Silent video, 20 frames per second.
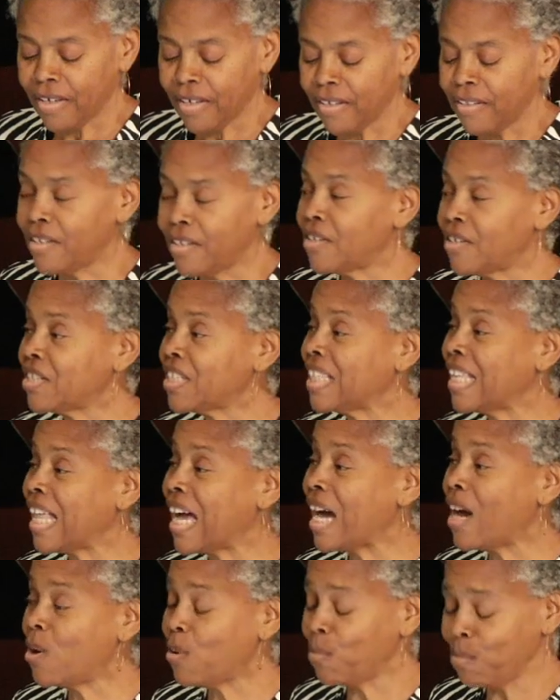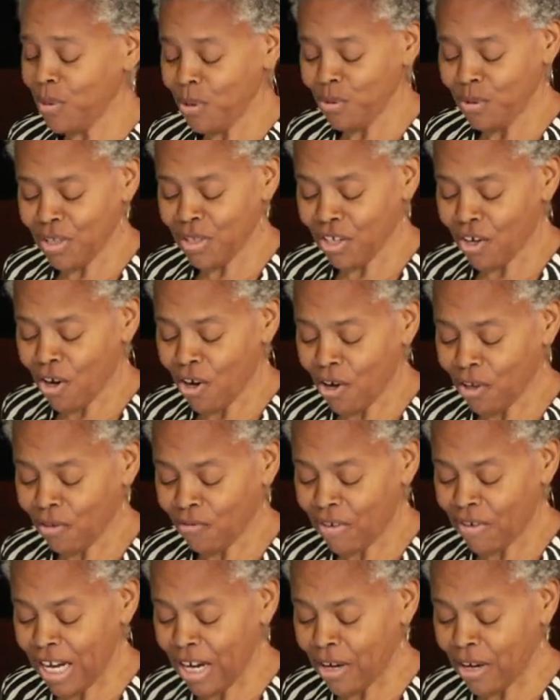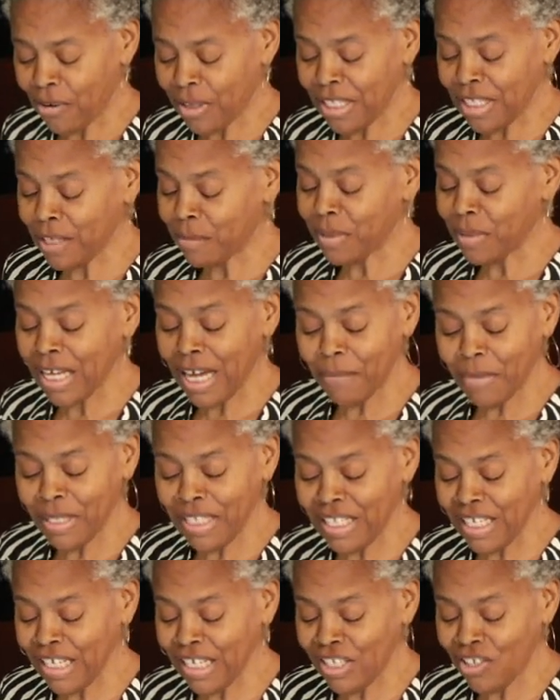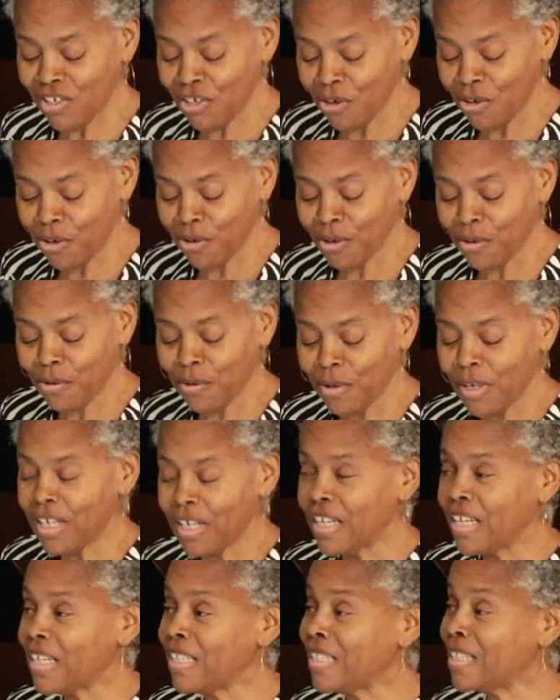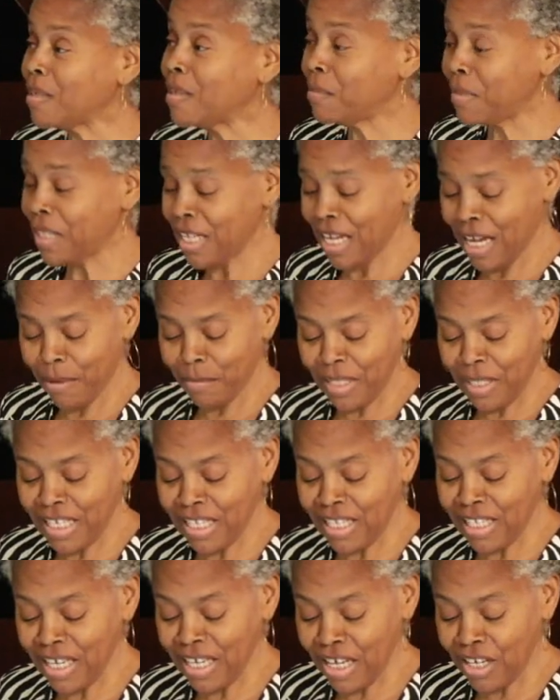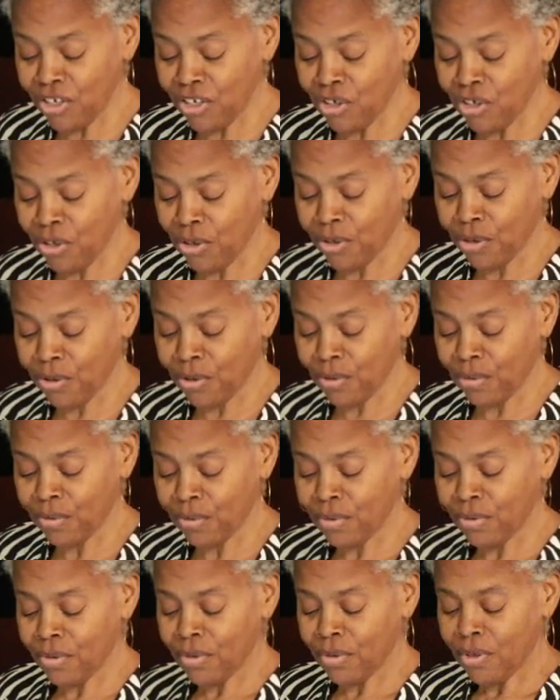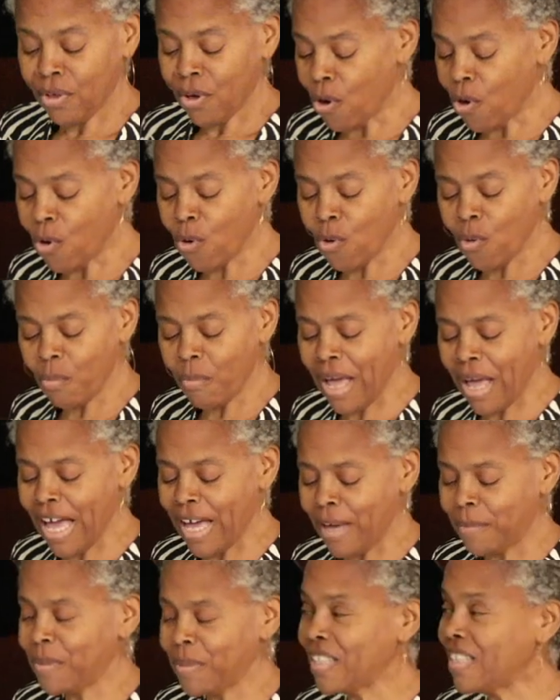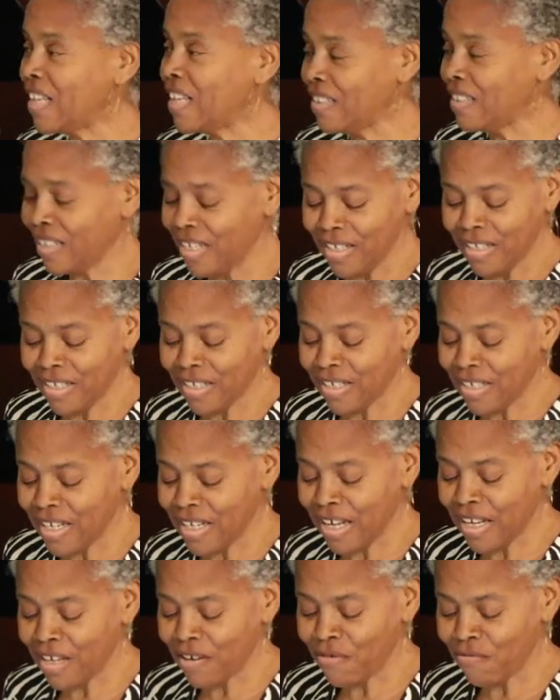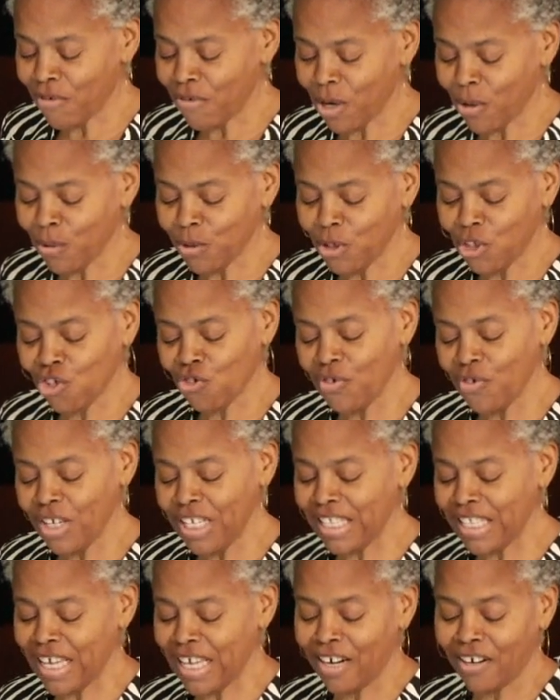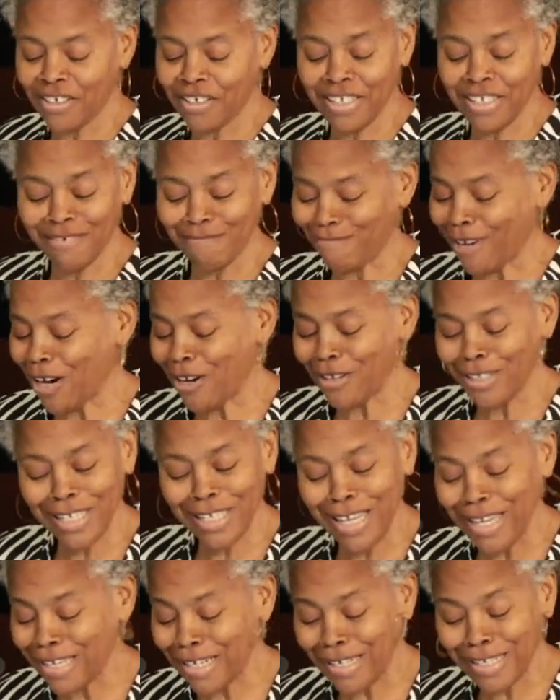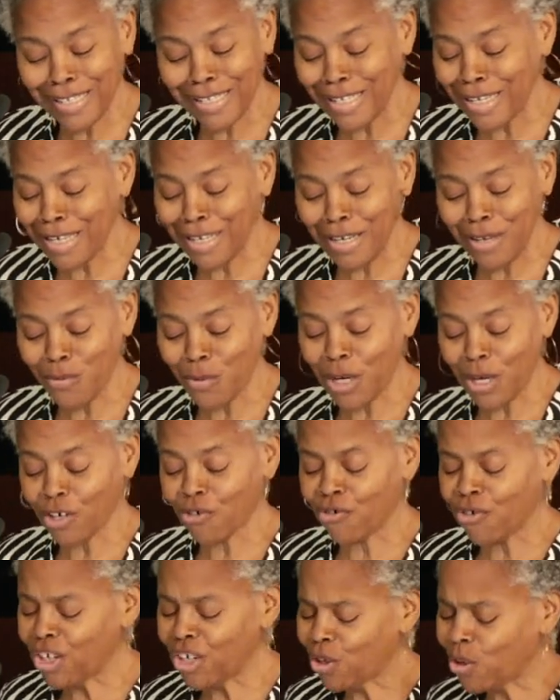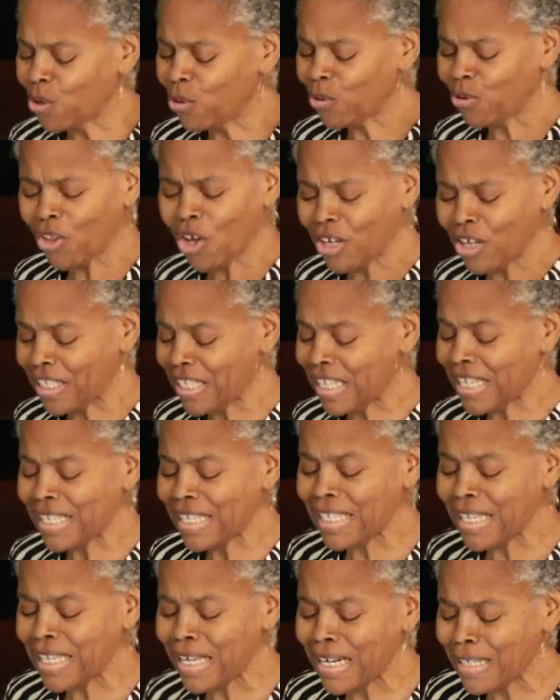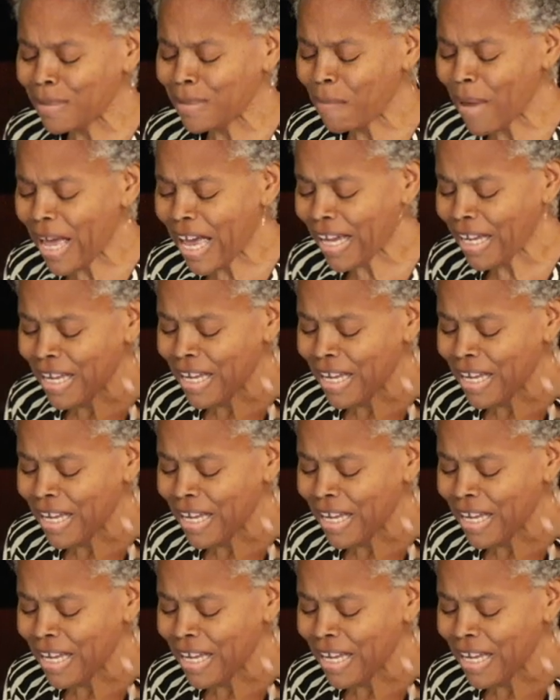There is loud music all around, and sometimes it's external, and sometimes it's internal. Old maps that lead to dead-end roads, streets that aren't taking us anywhere, critical thoughts that set us back,